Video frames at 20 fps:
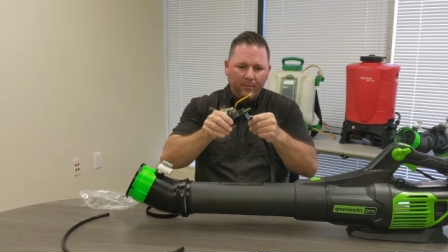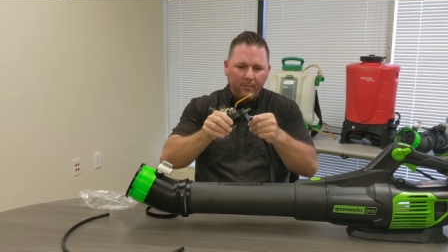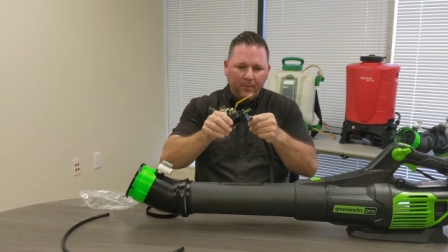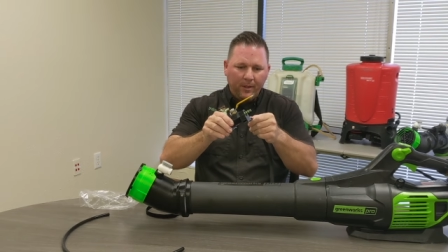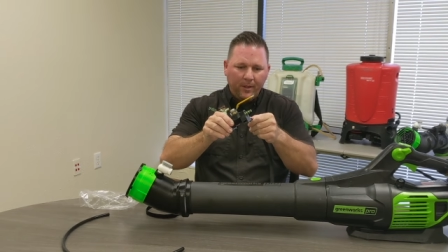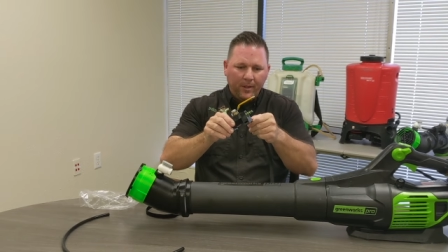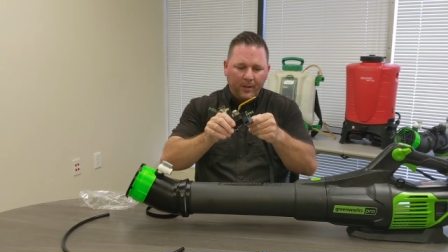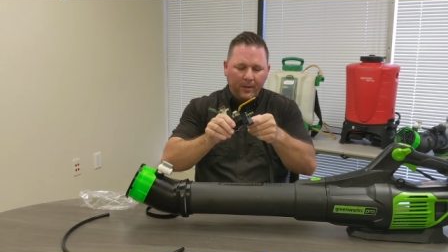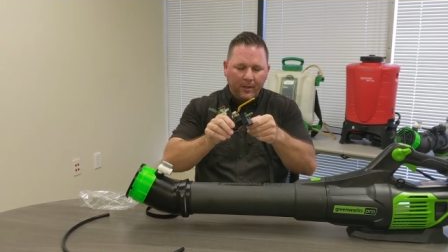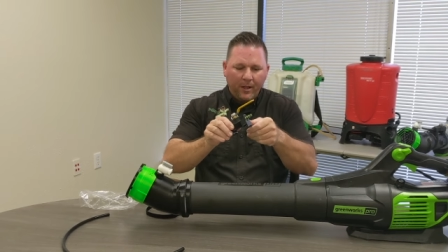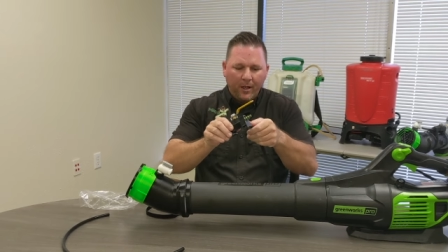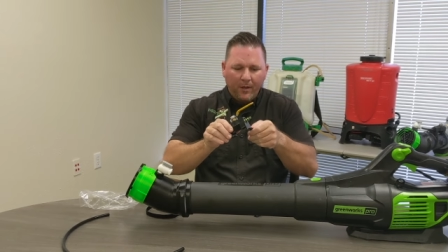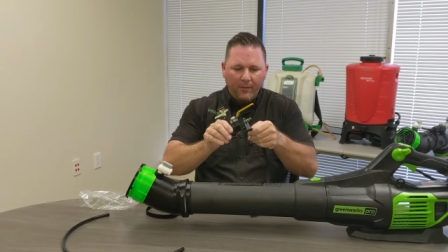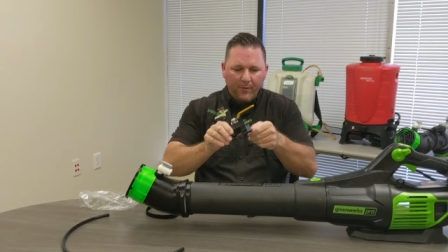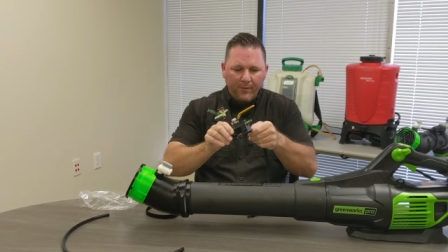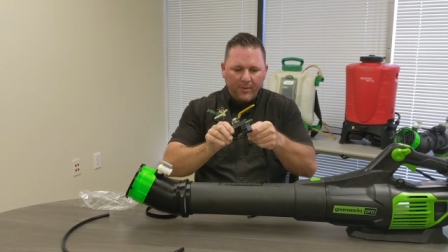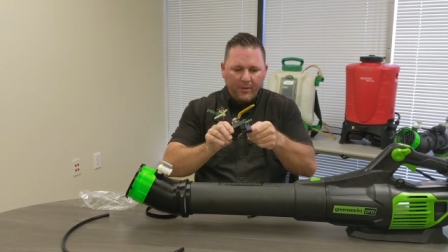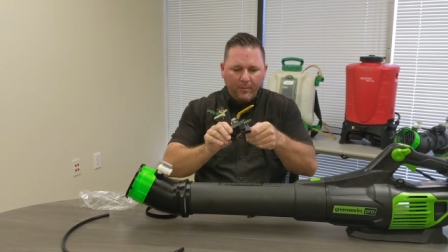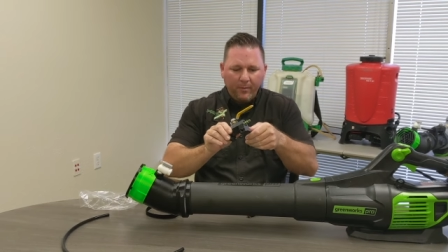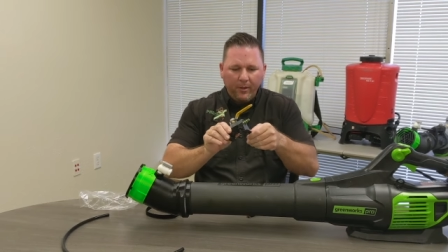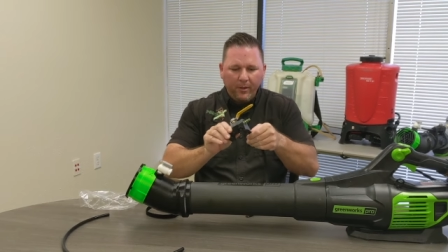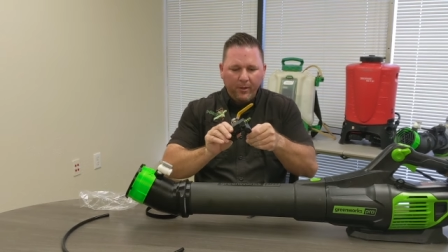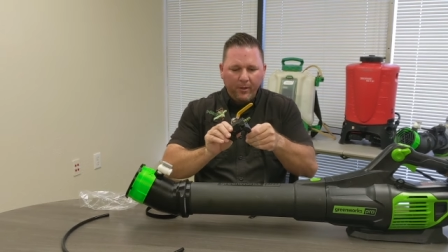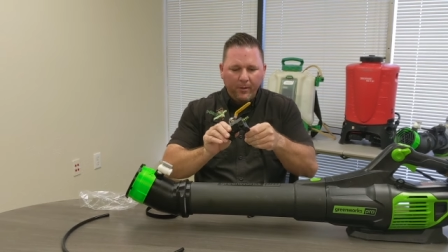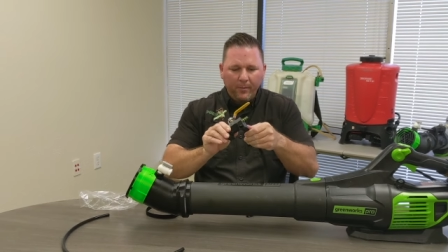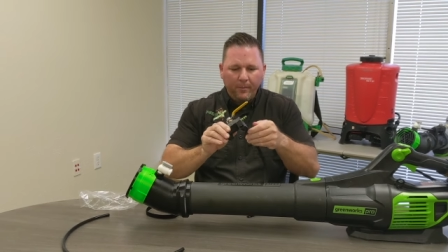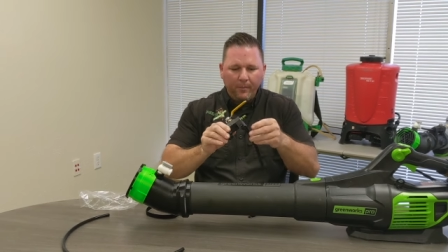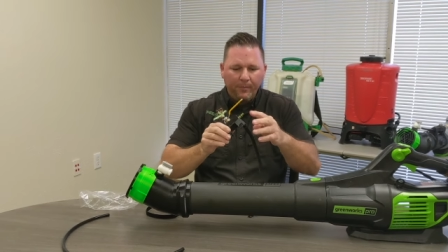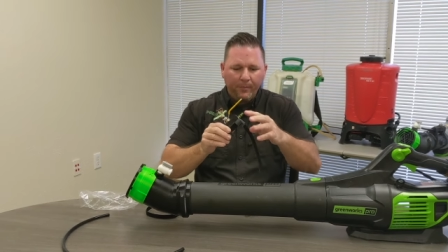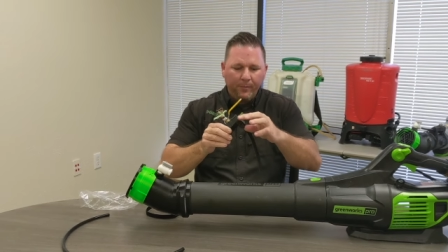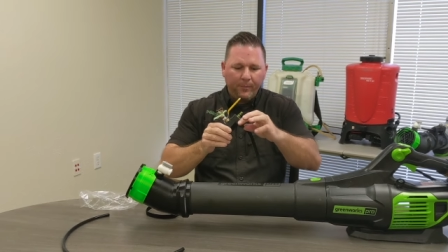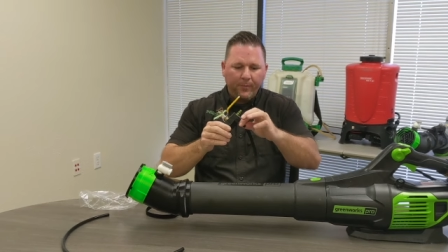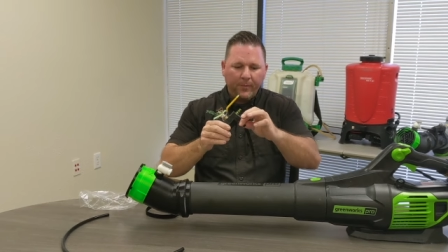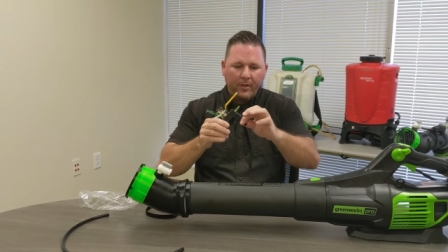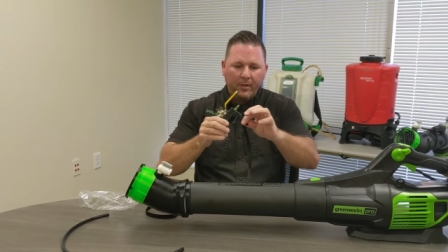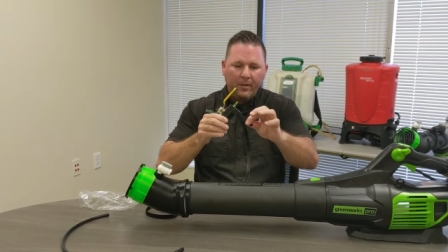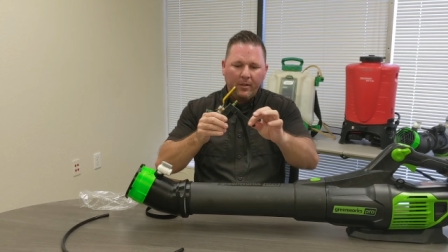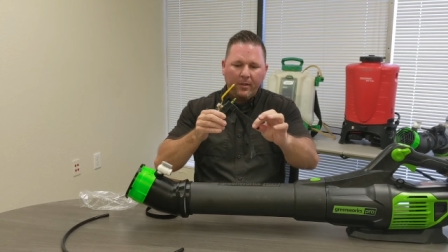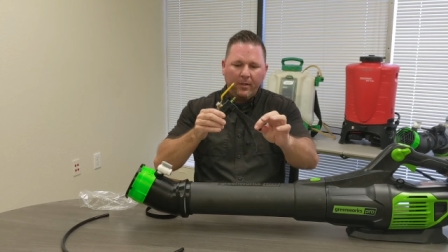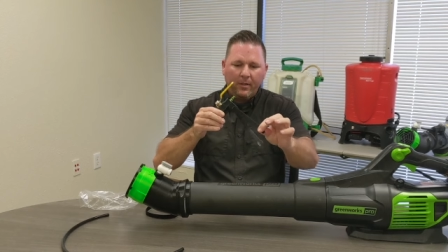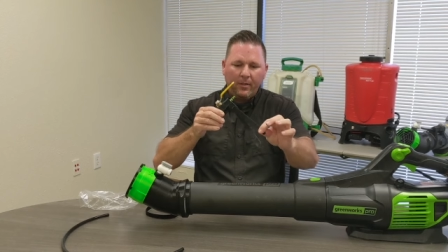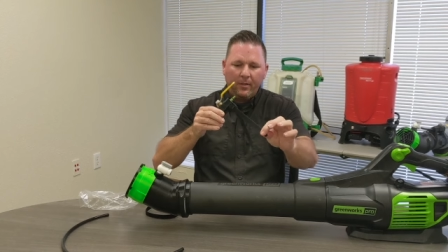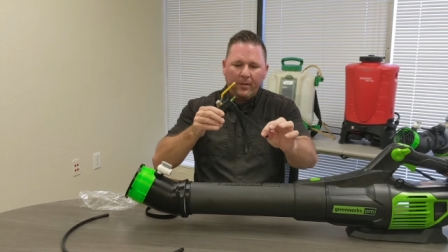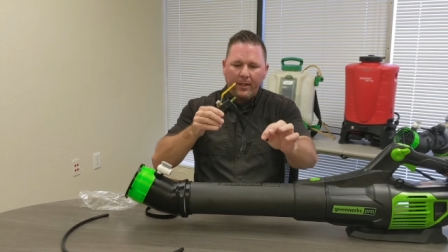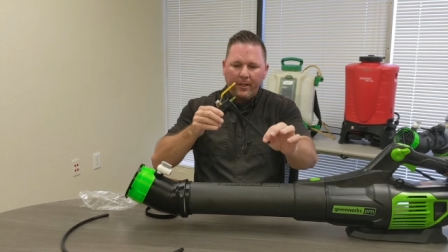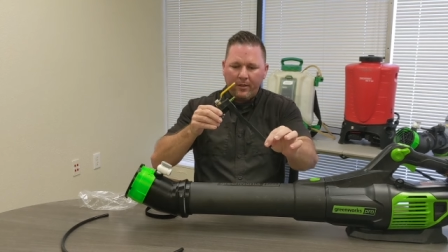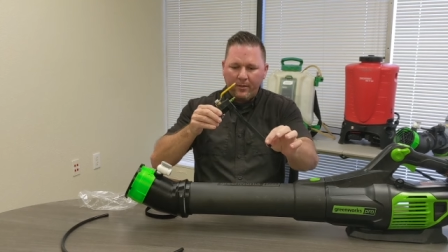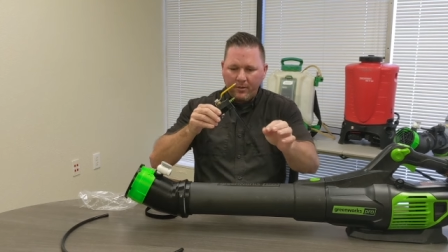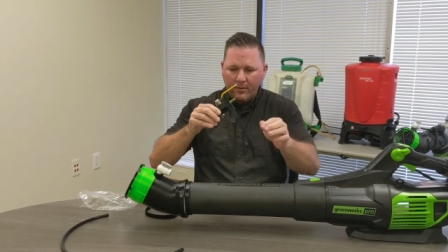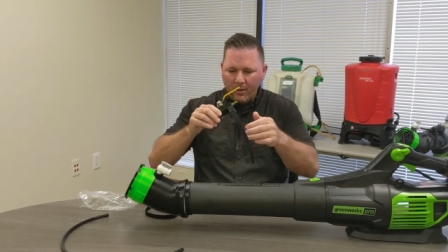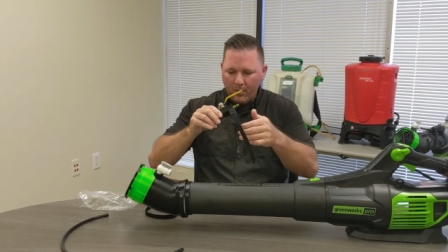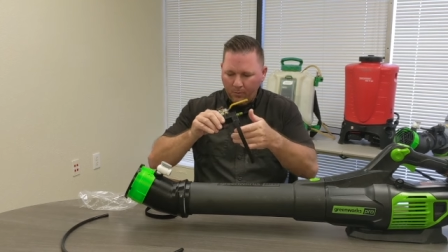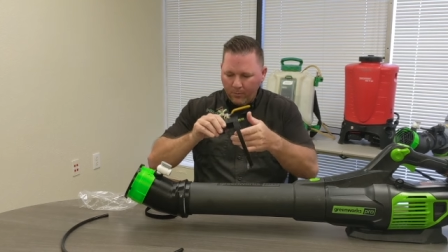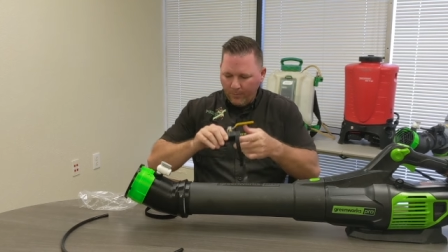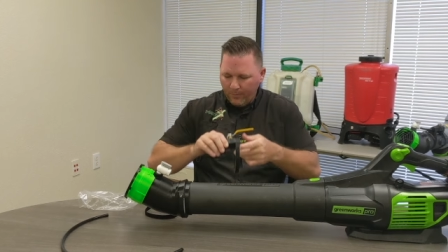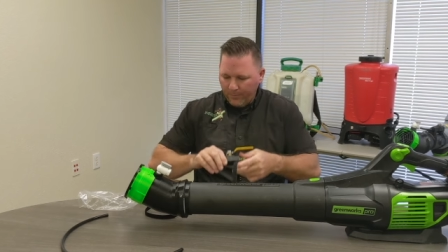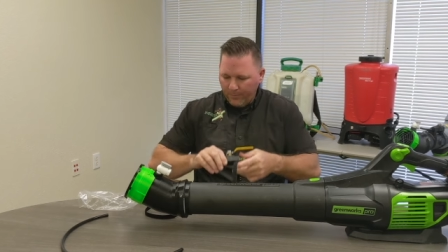in the on-off assembly, like so.